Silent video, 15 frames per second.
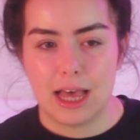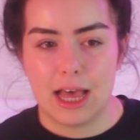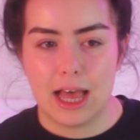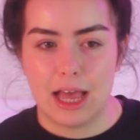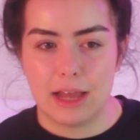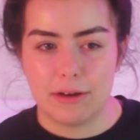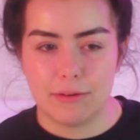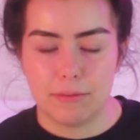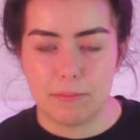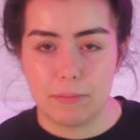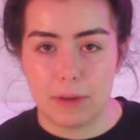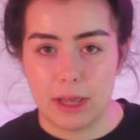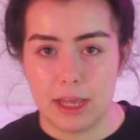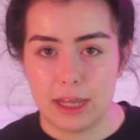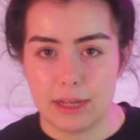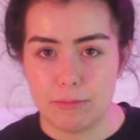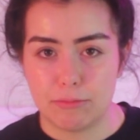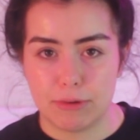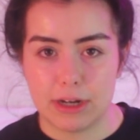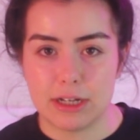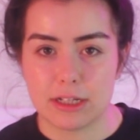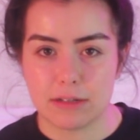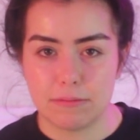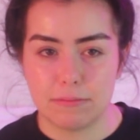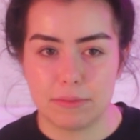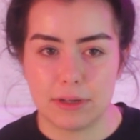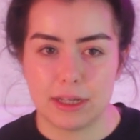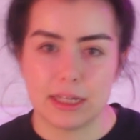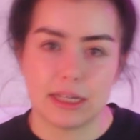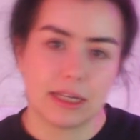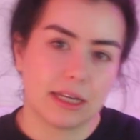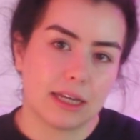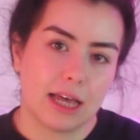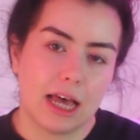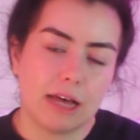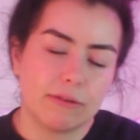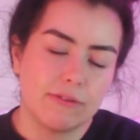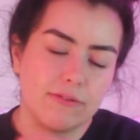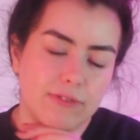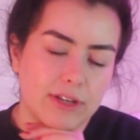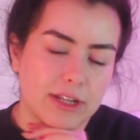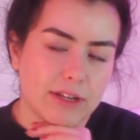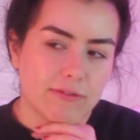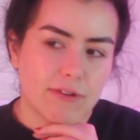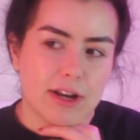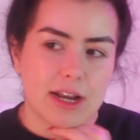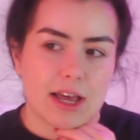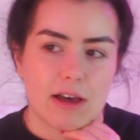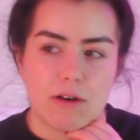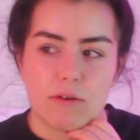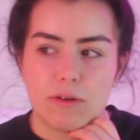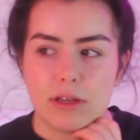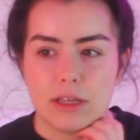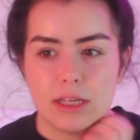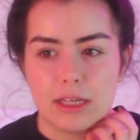and by brain dumping how I'm feeling right now,